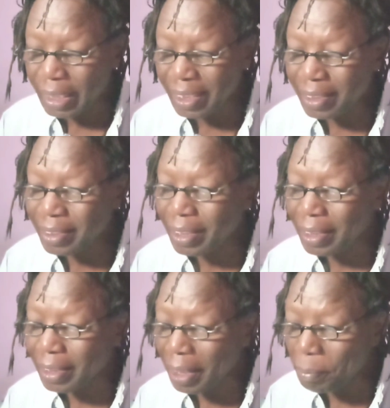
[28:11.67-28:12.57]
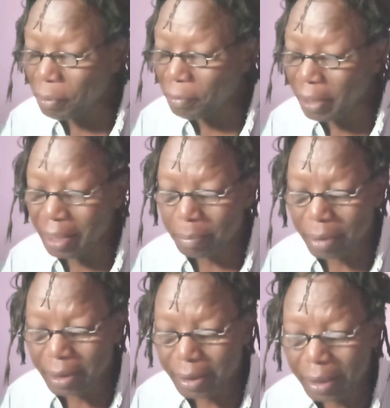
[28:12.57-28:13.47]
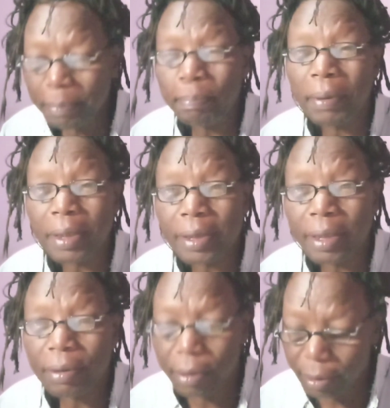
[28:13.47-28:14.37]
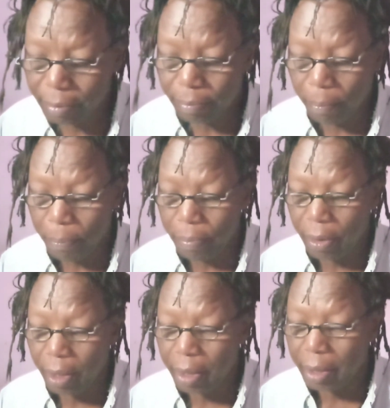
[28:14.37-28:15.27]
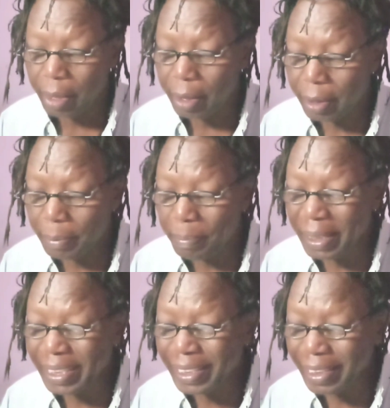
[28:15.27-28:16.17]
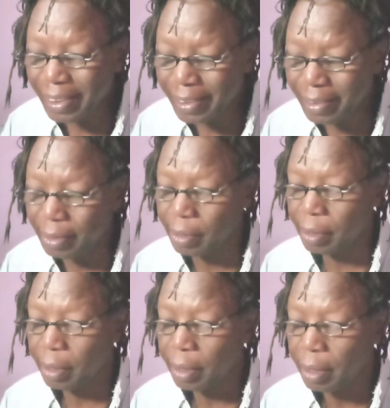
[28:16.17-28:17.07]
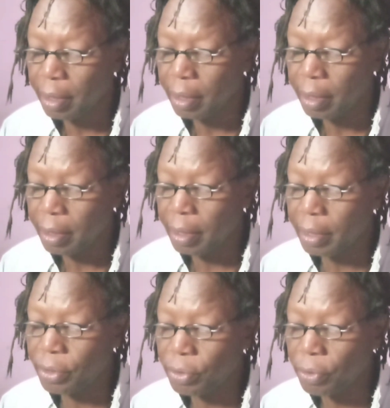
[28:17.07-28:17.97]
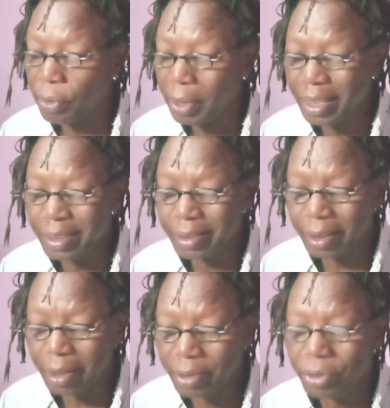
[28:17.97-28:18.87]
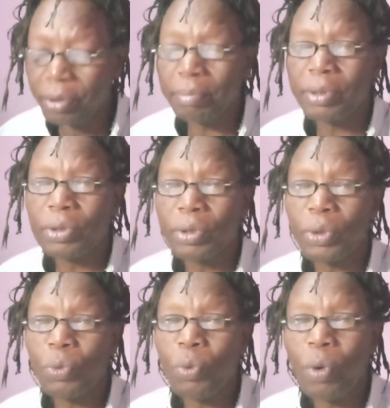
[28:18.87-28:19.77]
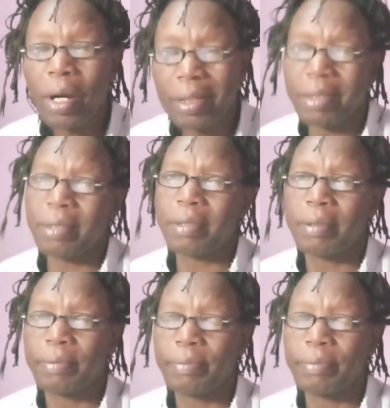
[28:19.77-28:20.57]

It is a type of elementary particle that mediates the strong interaction between quarks.